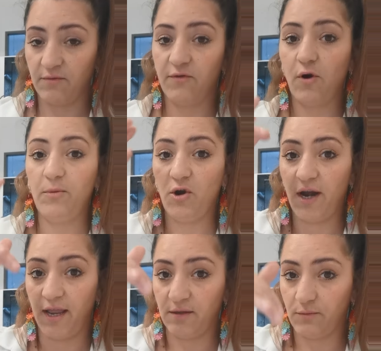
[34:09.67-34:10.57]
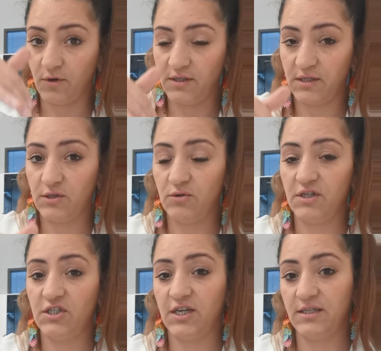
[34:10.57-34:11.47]
from your head voice into
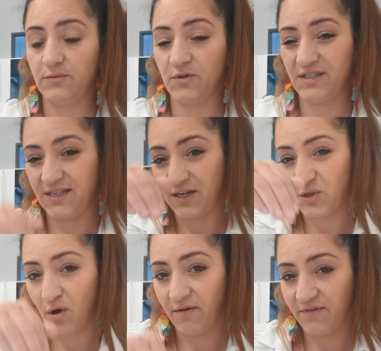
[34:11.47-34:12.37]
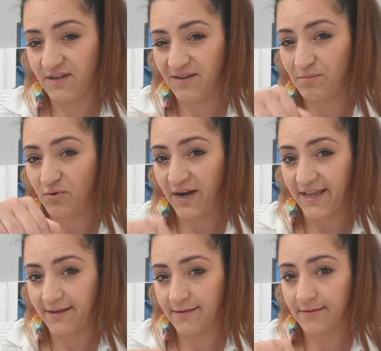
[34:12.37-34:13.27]
the chest voice, and there's often a
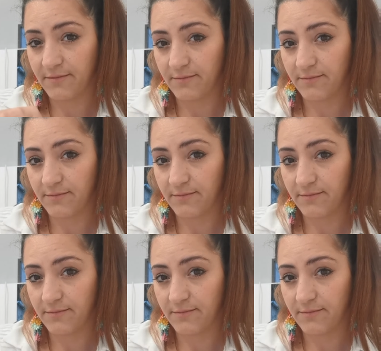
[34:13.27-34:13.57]
break